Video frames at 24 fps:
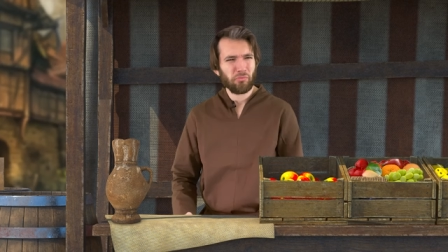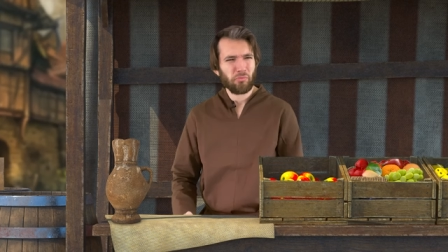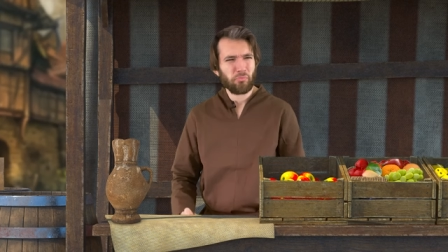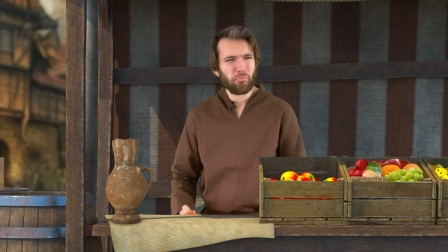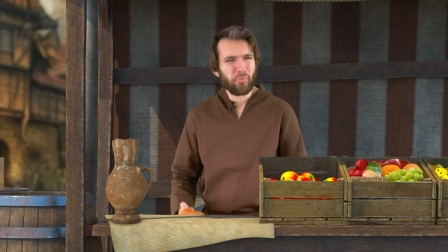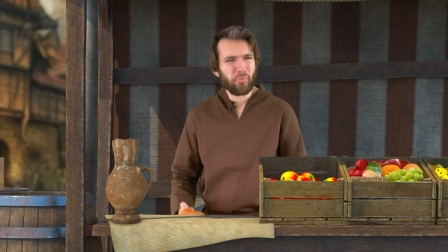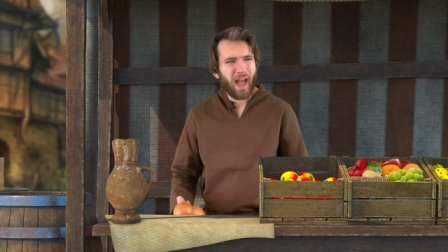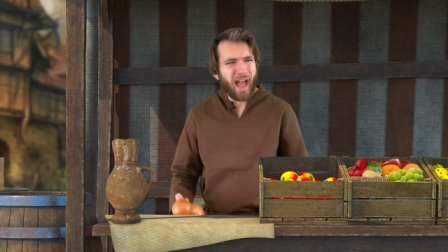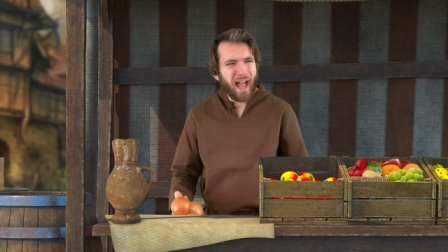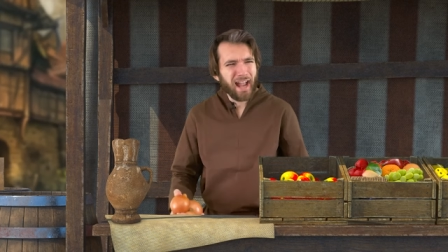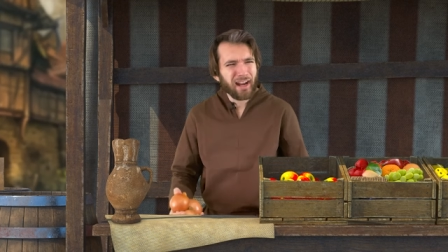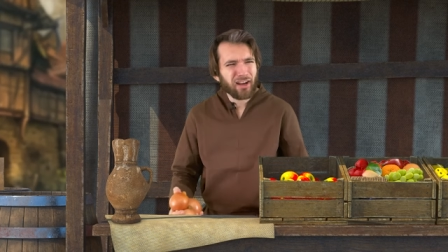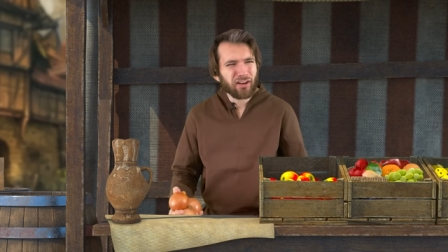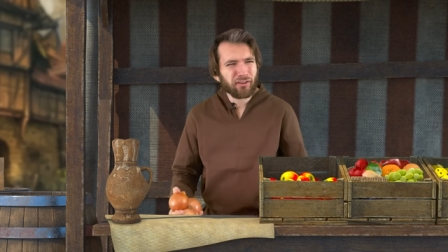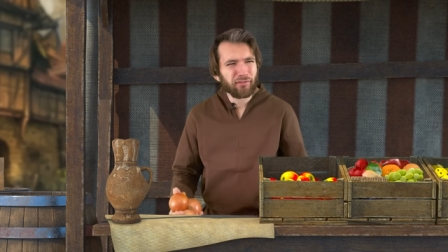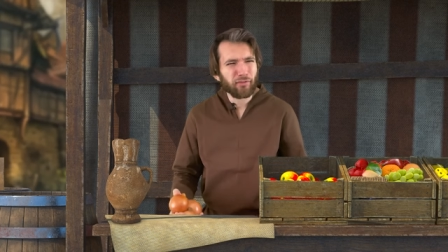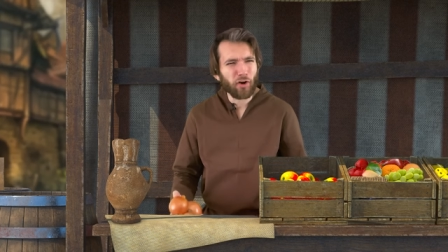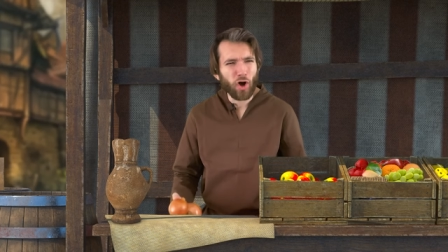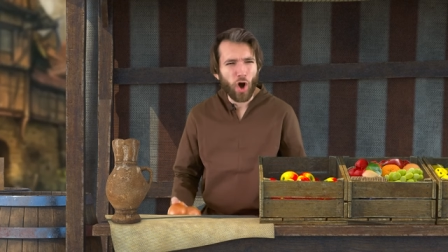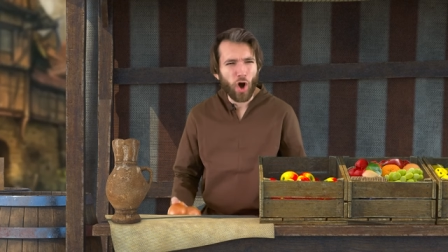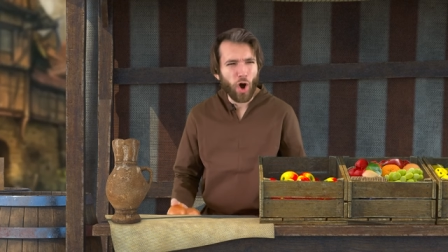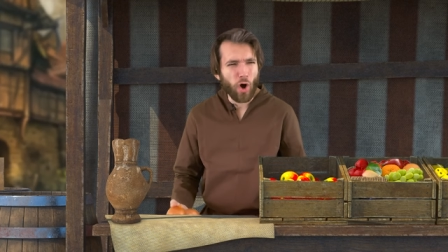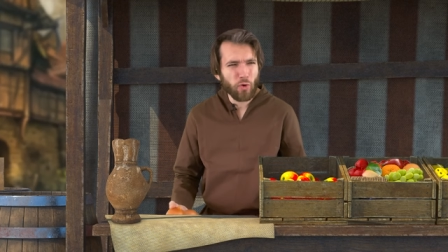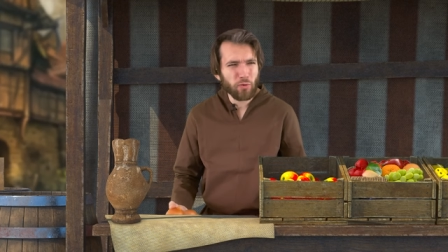Bag of
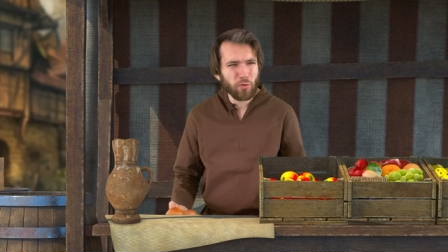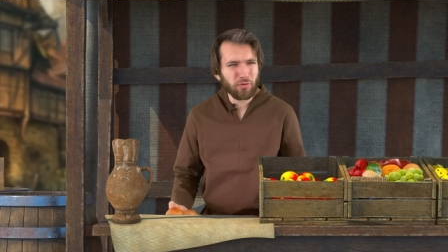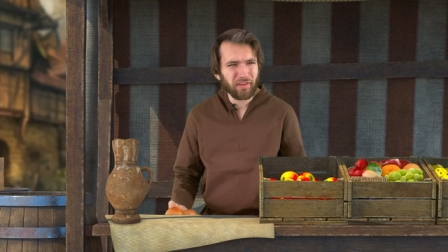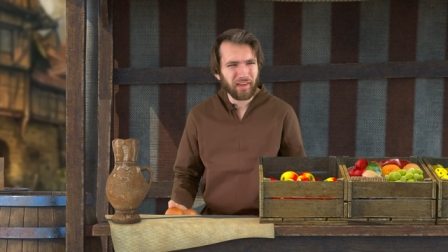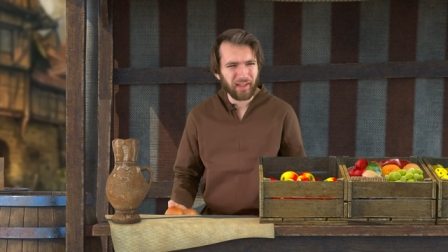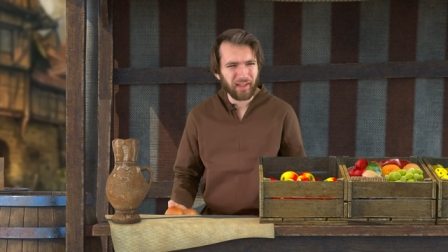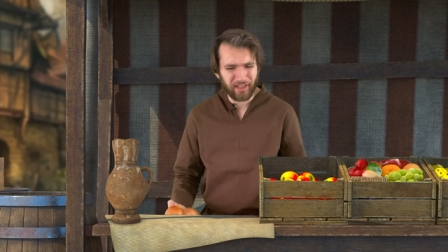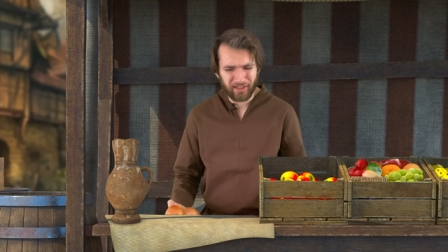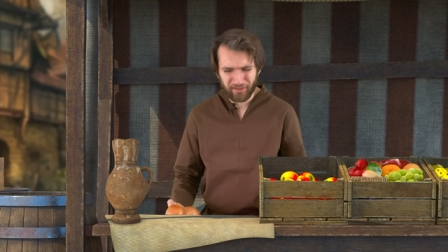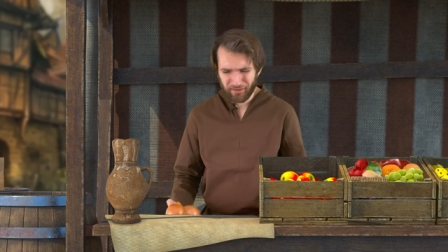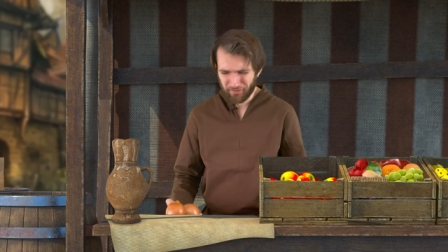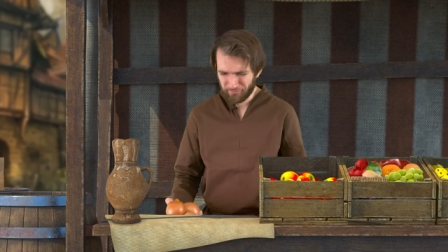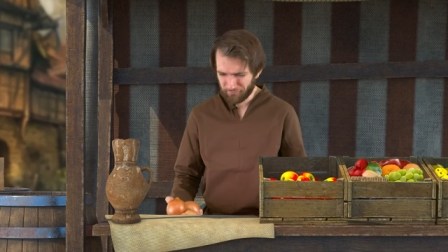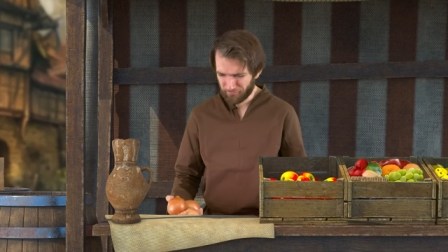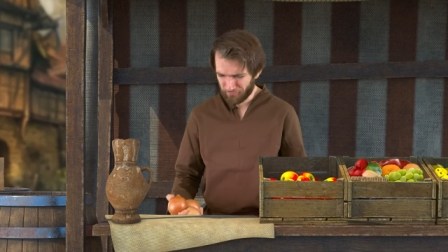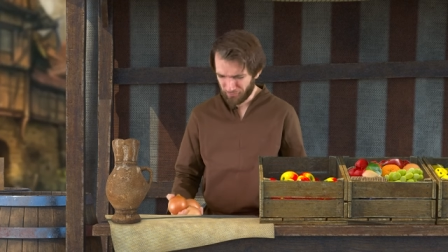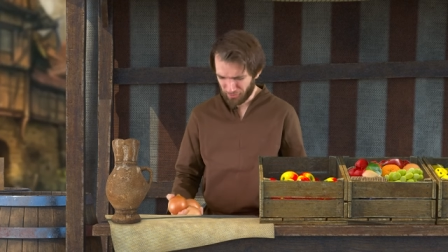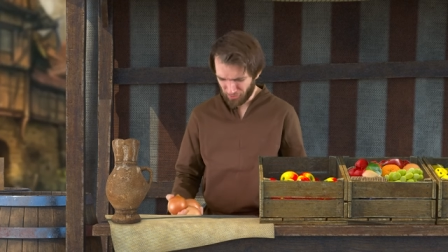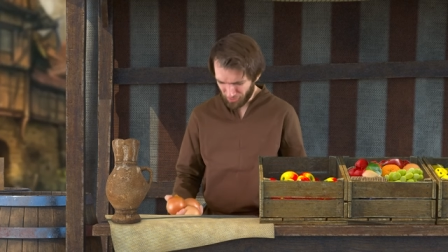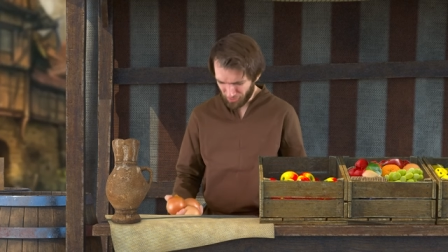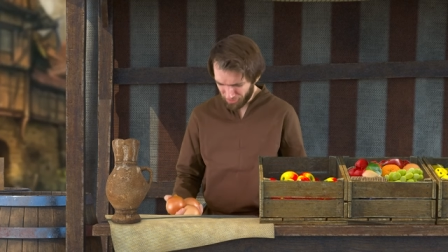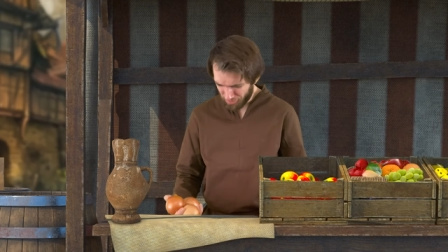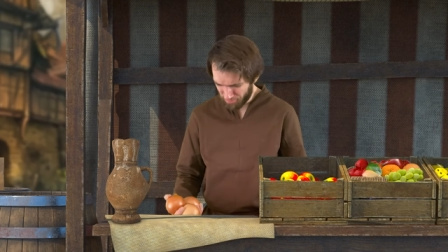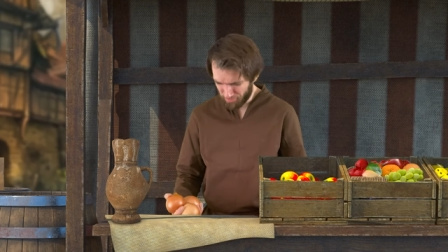holding? I've
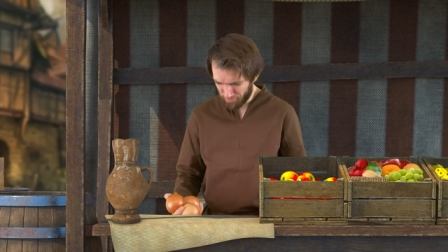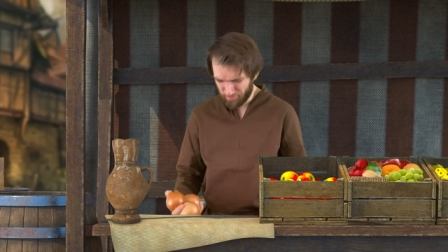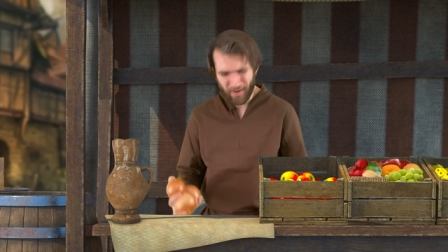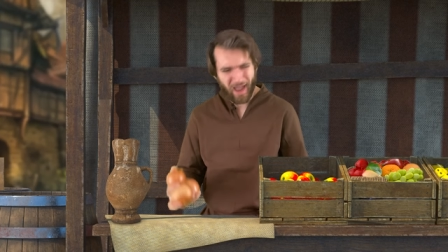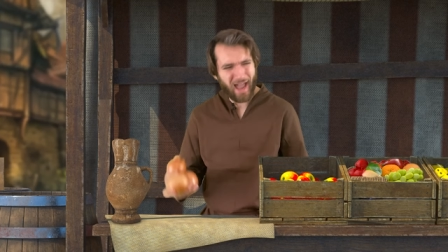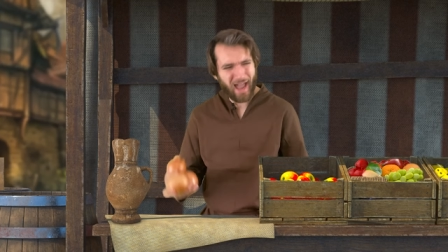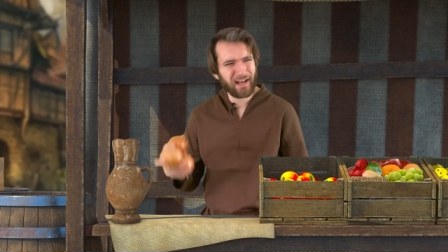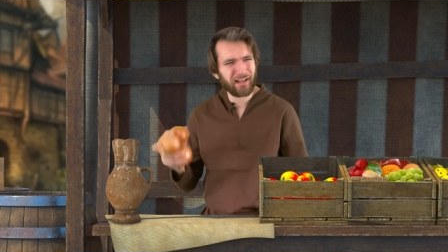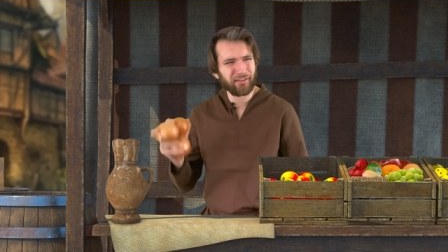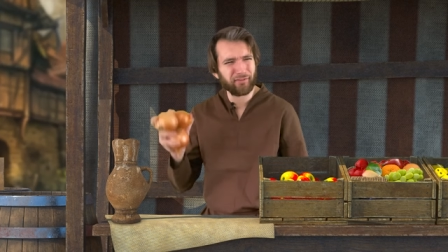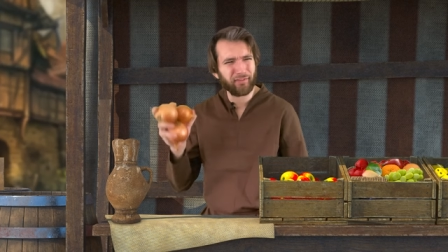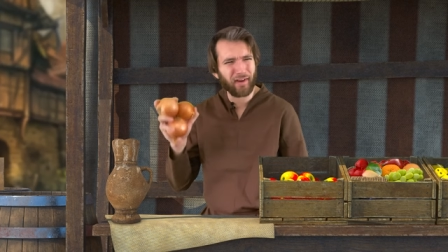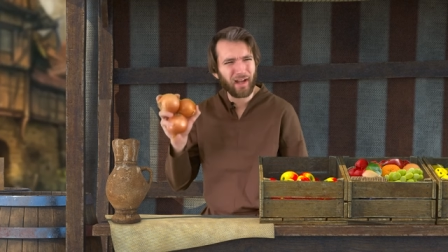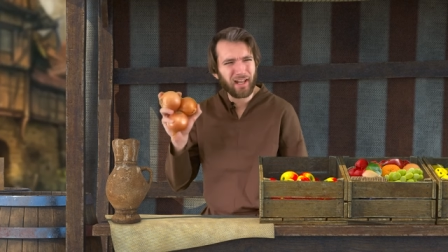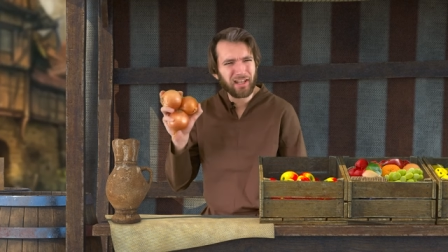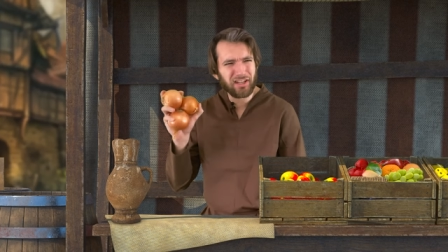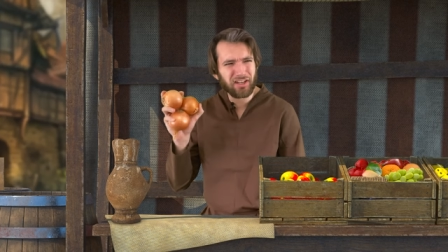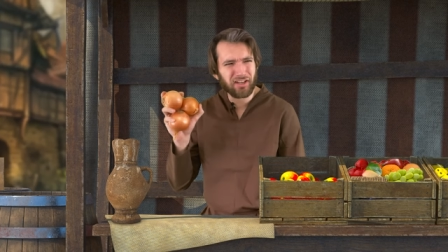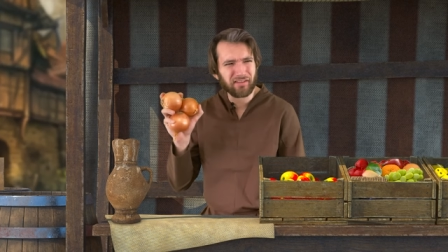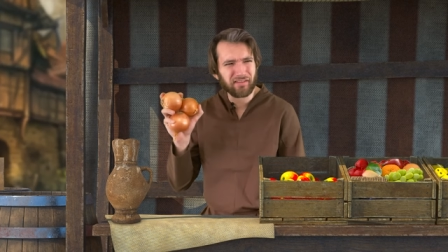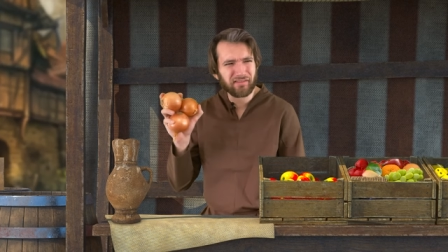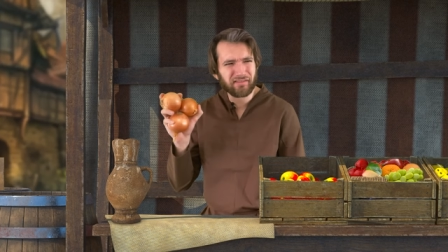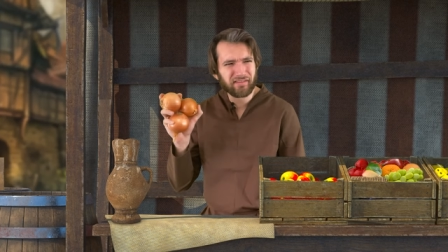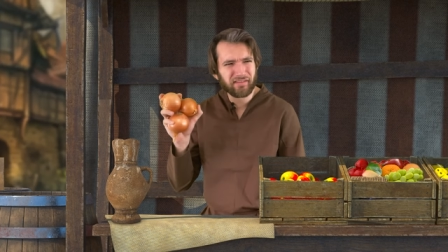got a bag of
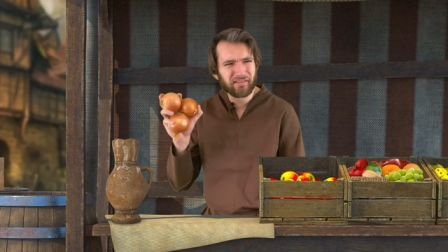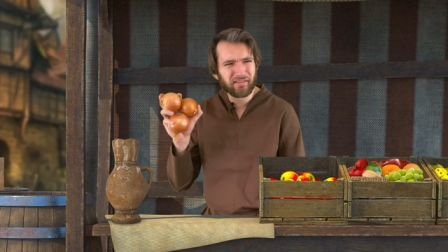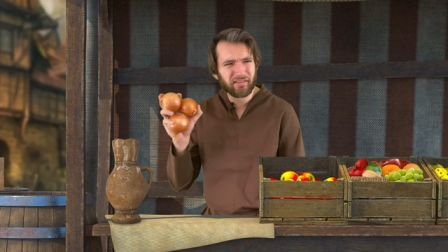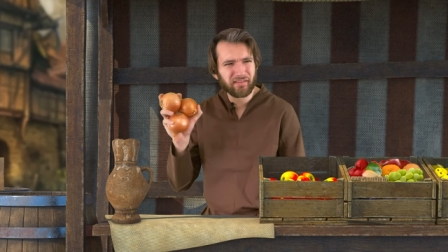onions.